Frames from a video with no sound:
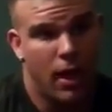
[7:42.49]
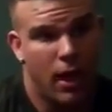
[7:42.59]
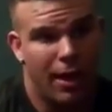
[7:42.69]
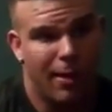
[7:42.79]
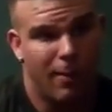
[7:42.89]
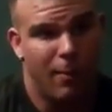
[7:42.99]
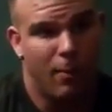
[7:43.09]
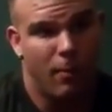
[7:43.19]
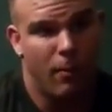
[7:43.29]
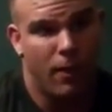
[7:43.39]
And
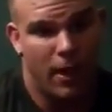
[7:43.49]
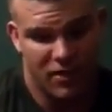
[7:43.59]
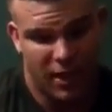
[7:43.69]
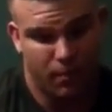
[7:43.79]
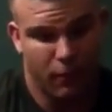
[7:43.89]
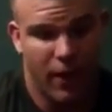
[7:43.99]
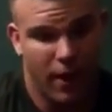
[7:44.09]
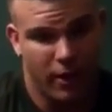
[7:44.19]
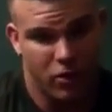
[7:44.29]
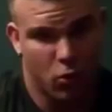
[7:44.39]
I was taking
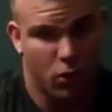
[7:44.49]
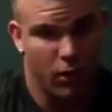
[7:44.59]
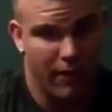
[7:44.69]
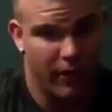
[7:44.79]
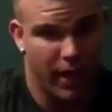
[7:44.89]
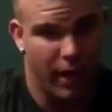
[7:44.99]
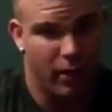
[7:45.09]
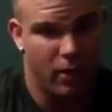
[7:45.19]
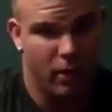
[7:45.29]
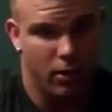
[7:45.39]
Proviron, it's oral every day.
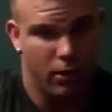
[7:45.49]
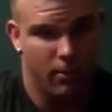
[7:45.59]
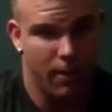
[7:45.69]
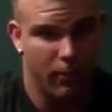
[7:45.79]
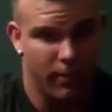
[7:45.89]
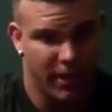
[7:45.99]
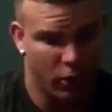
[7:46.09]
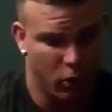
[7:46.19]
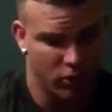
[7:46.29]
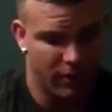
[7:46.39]
You remember, take
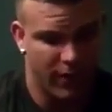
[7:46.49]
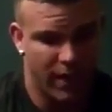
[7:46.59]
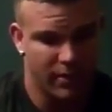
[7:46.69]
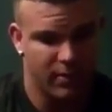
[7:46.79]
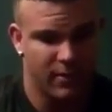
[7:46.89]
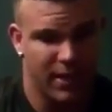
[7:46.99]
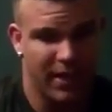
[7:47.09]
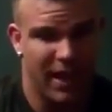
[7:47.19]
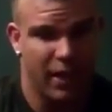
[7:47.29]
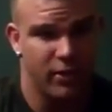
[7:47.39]
your orals every day because it's in
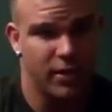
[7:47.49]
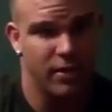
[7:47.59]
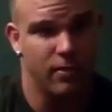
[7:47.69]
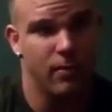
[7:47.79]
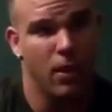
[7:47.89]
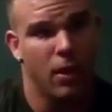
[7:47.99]
and out of your system.